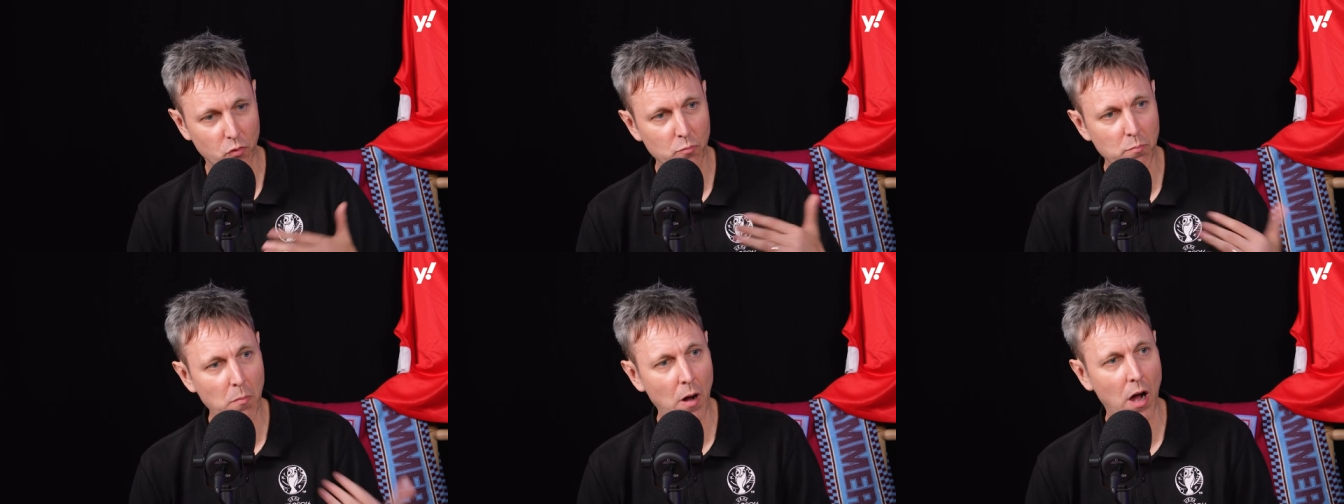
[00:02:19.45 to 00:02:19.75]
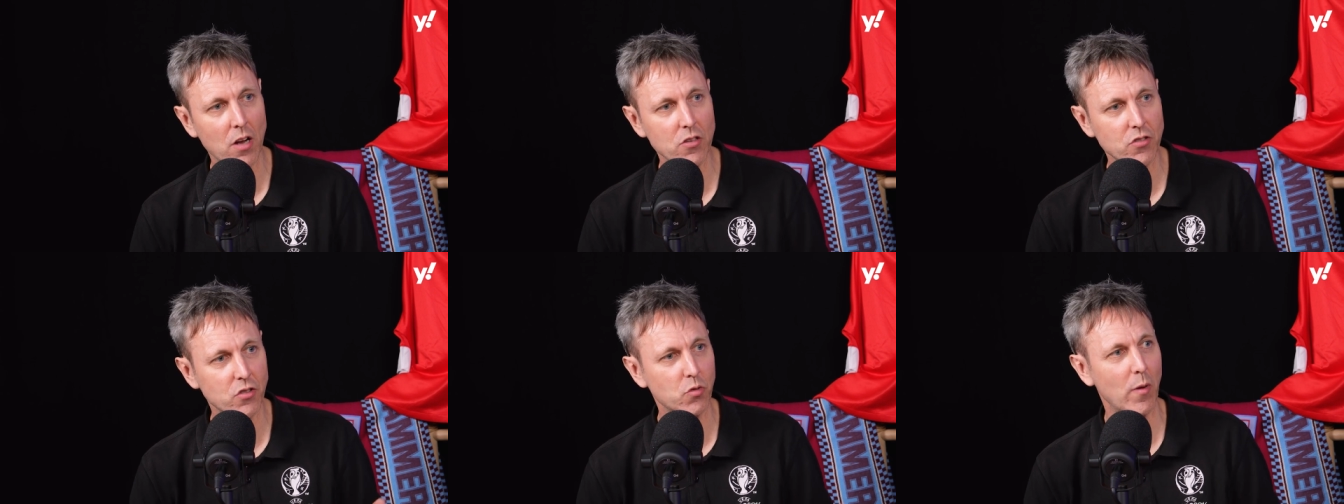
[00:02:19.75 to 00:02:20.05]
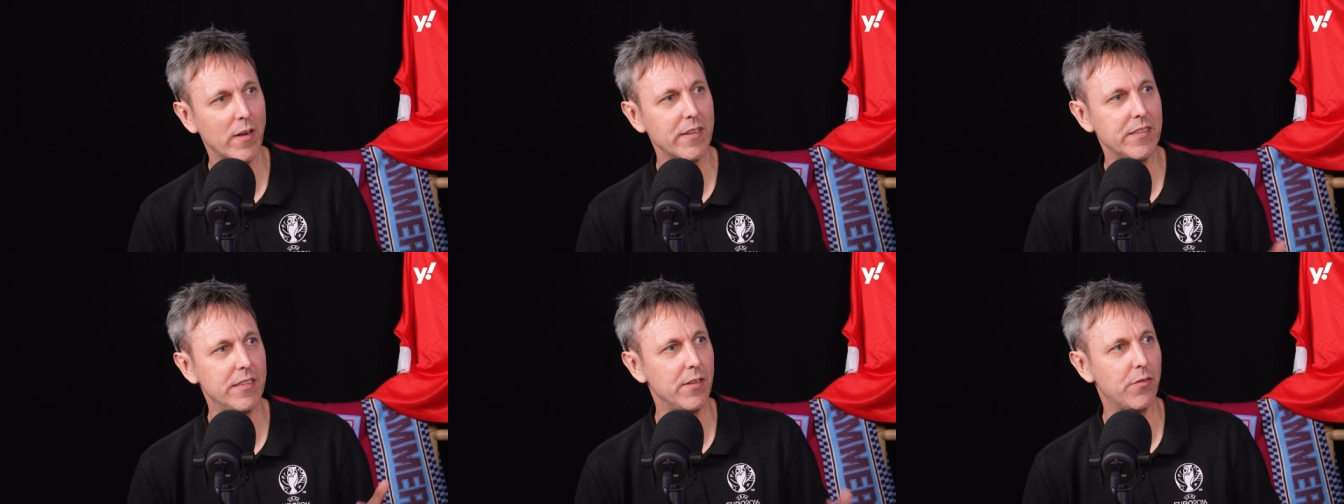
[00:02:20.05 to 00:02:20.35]
from March
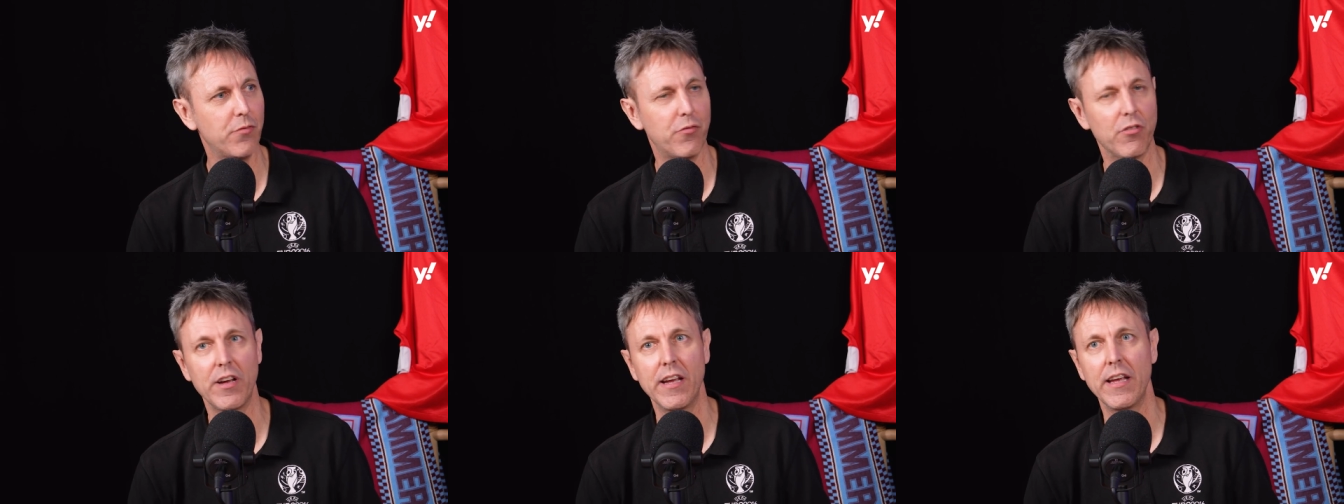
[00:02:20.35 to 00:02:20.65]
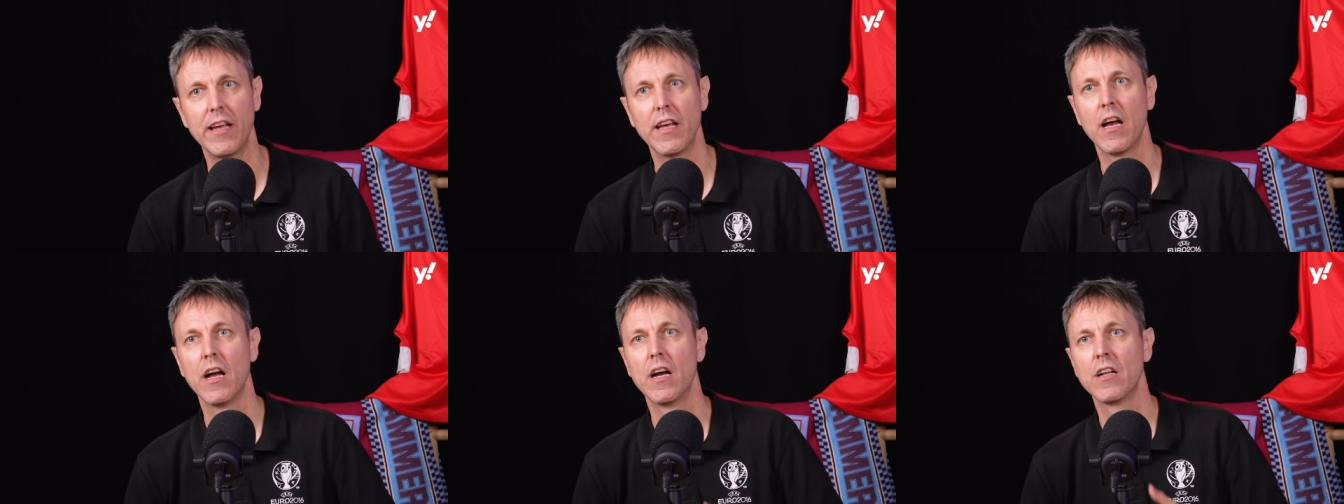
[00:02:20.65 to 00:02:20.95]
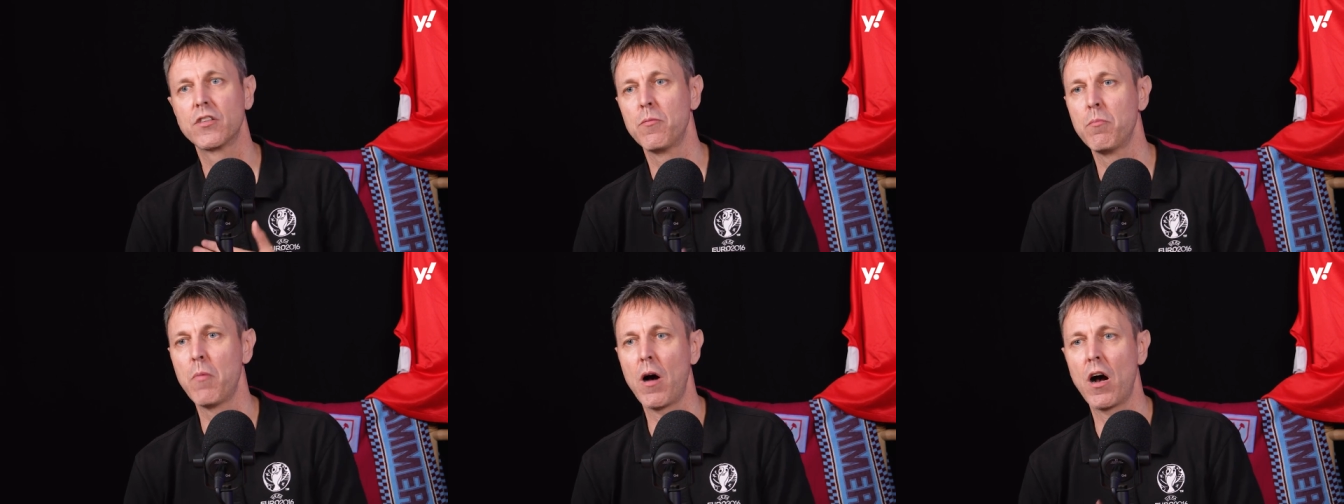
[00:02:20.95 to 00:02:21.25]
23
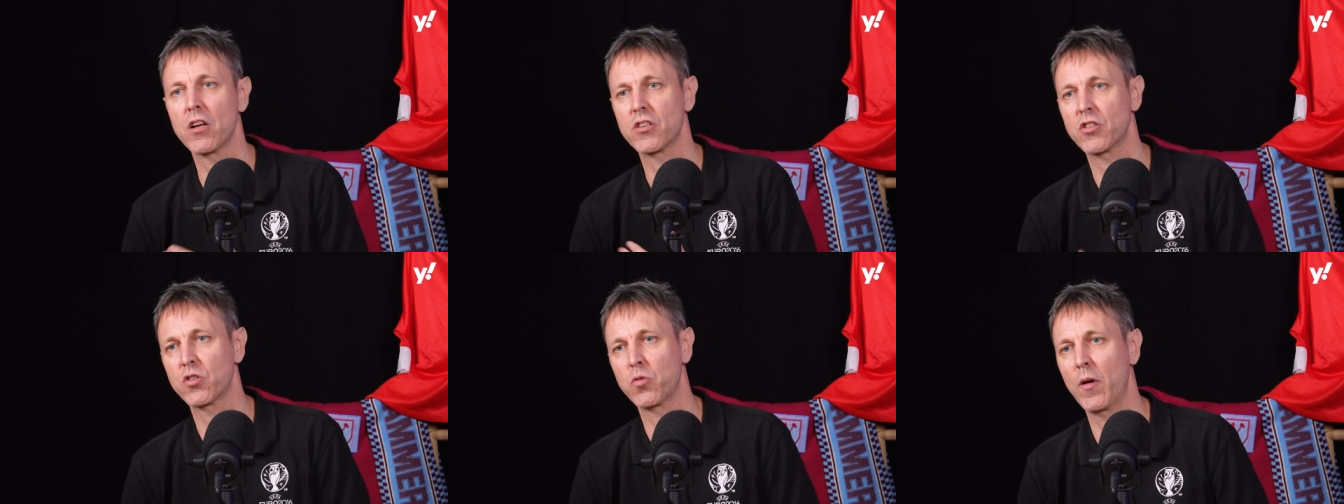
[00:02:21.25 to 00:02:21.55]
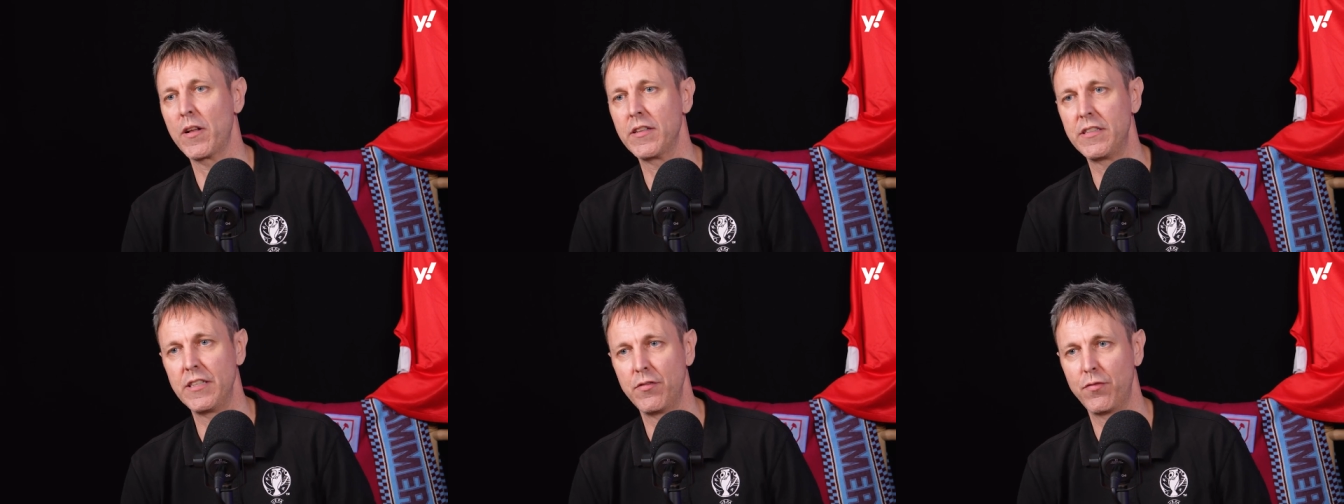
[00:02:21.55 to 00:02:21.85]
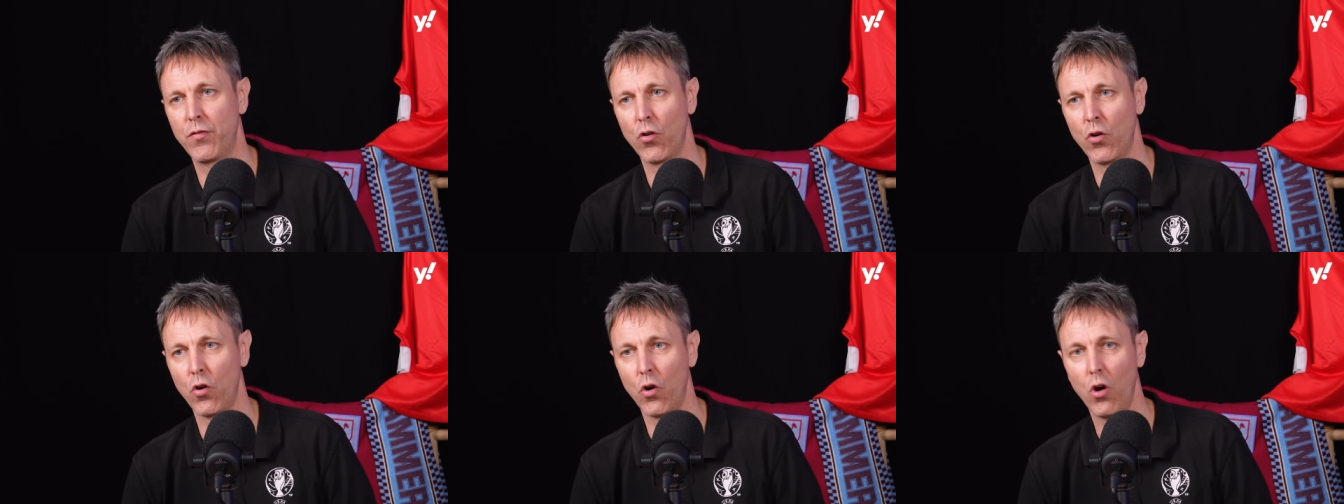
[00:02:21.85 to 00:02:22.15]
to March
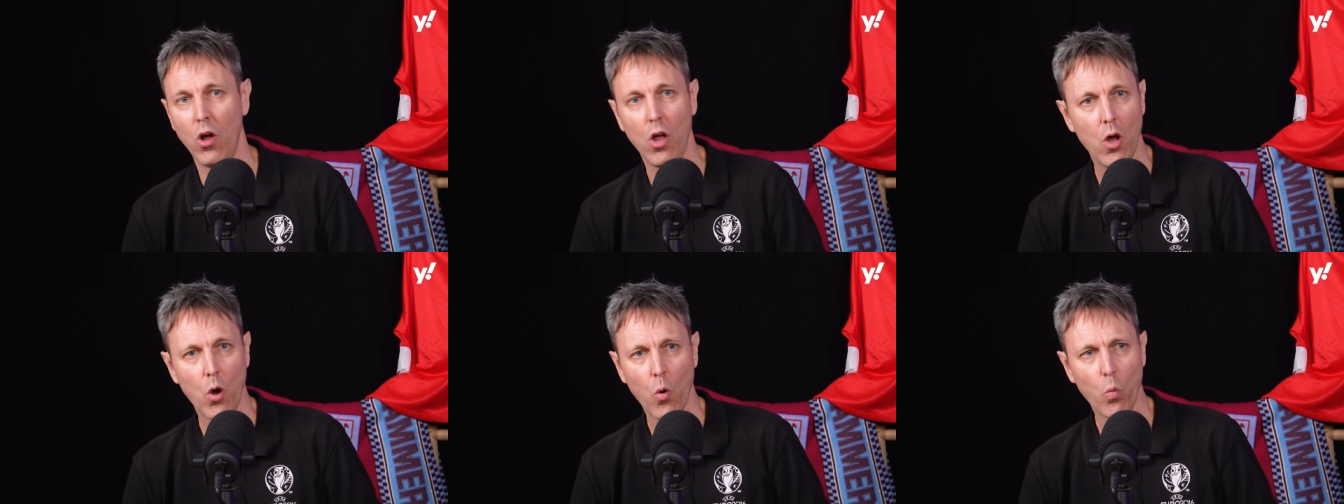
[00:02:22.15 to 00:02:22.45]
24.